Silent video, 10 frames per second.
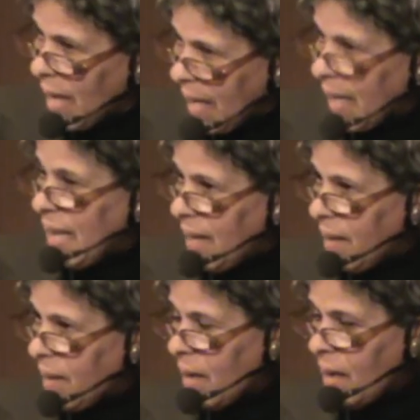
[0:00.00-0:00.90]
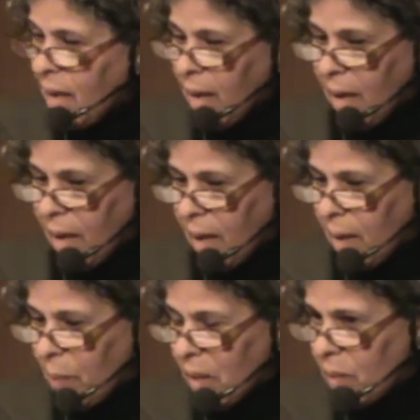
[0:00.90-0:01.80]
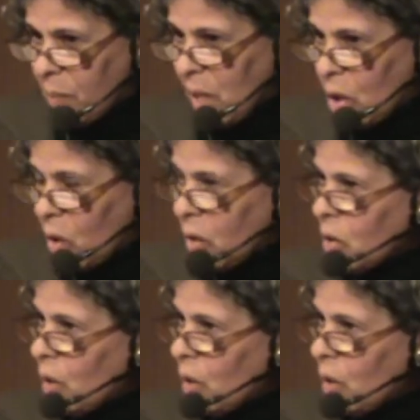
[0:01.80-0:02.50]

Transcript: killing. But because